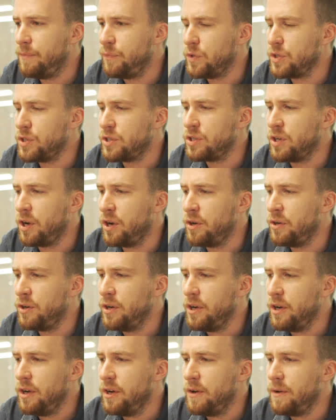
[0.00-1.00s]

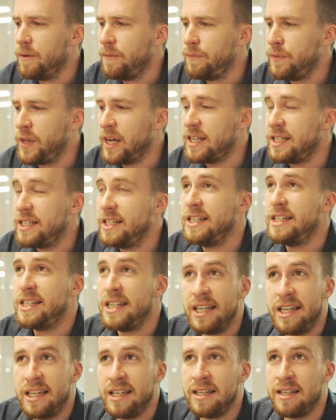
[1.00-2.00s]
So that's
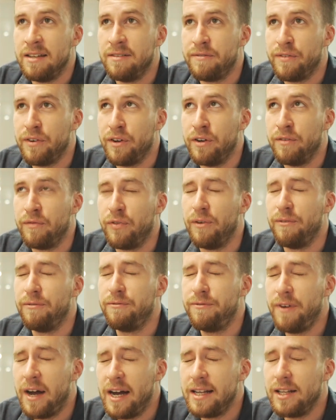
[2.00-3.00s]
indicative
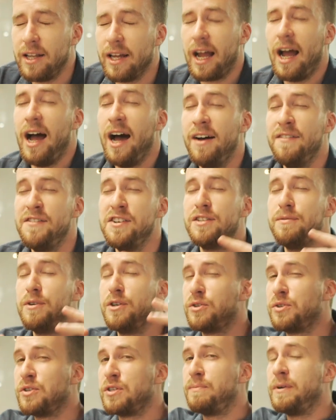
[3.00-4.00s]
of like Harvard's the
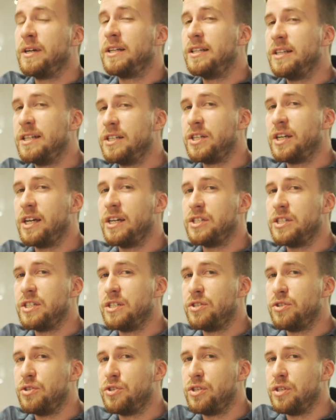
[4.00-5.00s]
most respected education
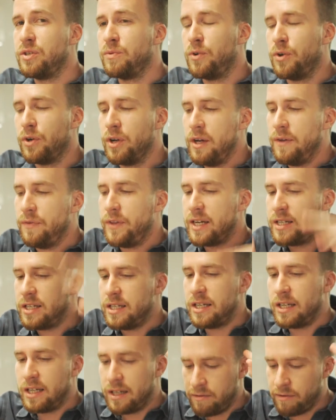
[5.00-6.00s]
institution in the world. That's
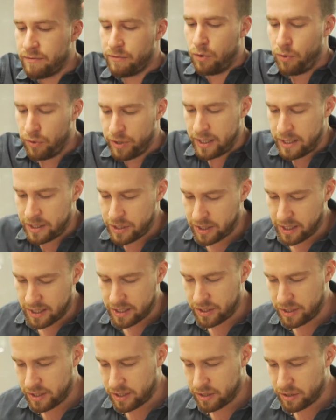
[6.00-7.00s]
indicative of all the
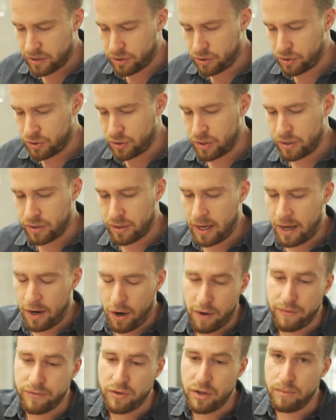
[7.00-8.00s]
education institutions. And
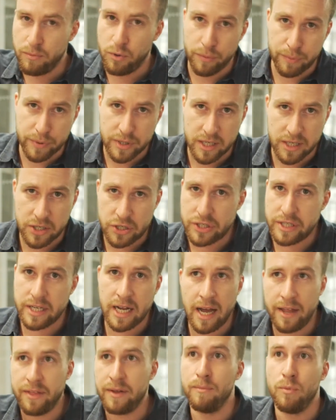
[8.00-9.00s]
often the more prestigious they
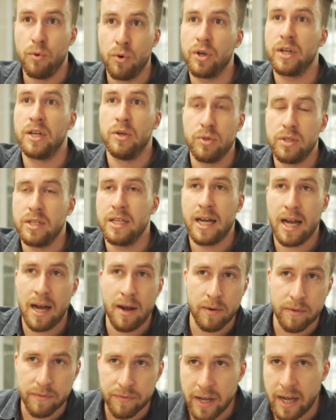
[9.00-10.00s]
are, the more guilty they
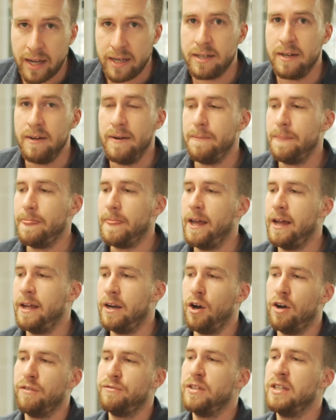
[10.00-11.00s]
are of that.
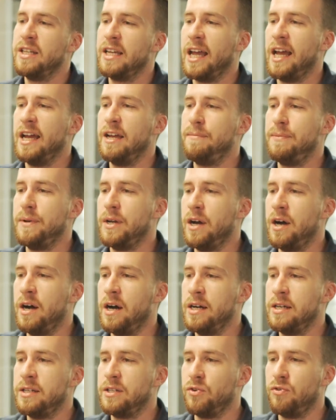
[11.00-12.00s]
And often the
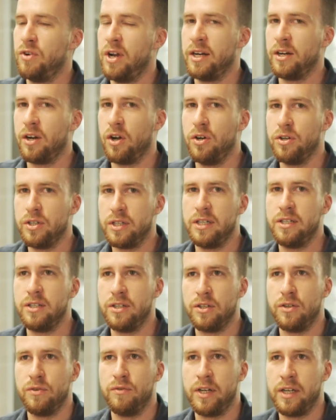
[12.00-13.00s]
KPIs around content
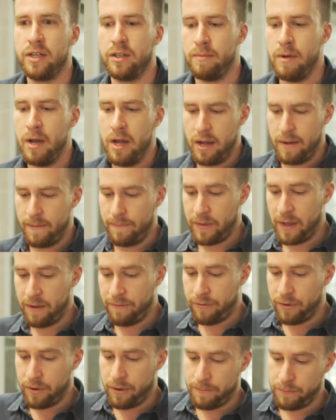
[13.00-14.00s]
and curriculum,
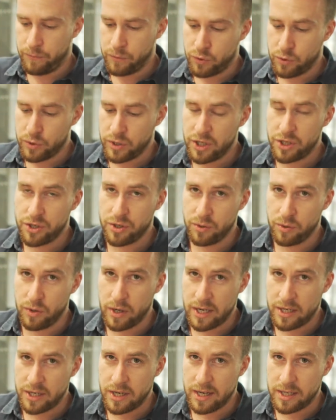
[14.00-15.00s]
if a traditional
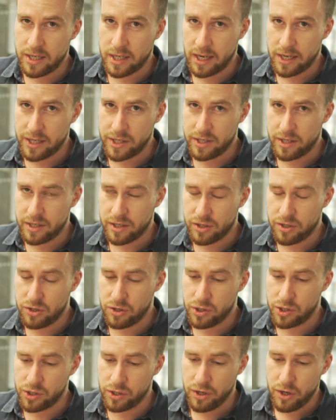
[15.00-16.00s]
education
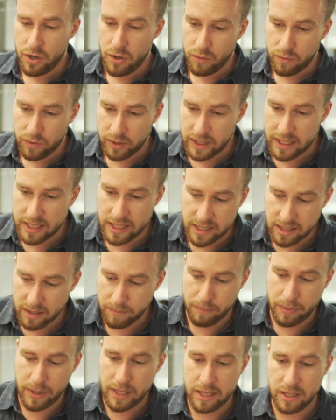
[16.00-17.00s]
institution releases a
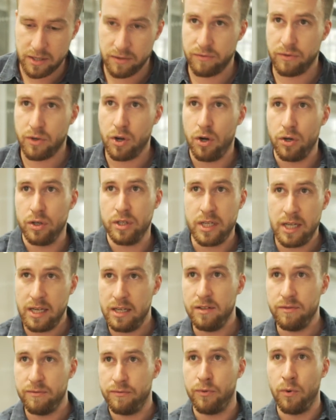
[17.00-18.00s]
piece of
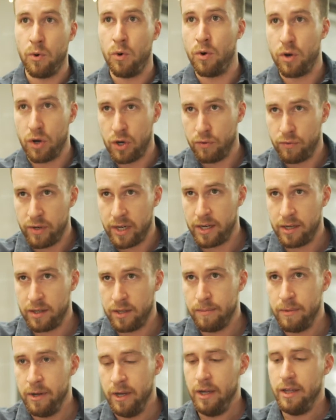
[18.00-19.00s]
content for
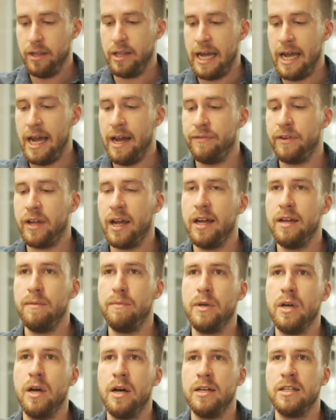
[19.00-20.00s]
curriculum, they have
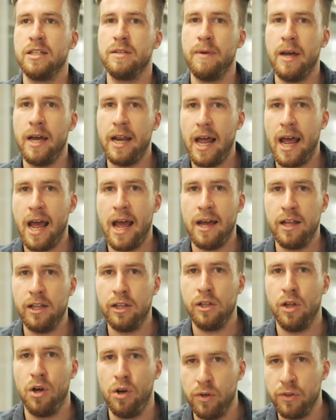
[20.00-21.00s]
KPIs about how
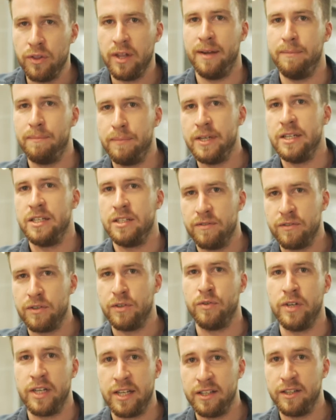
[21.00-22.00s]
long that piece of
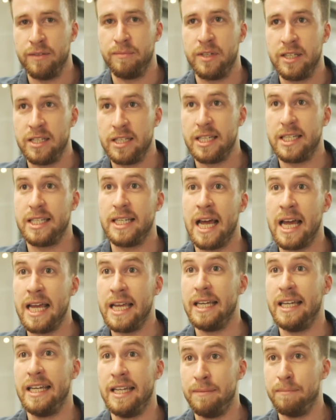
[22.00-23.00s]
curriculum can
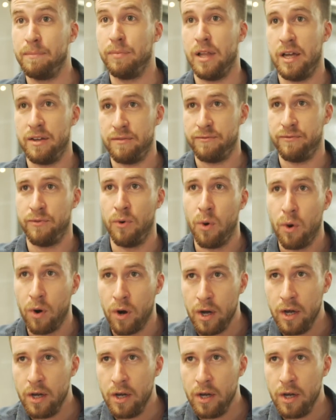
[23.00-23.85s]
stay in play for.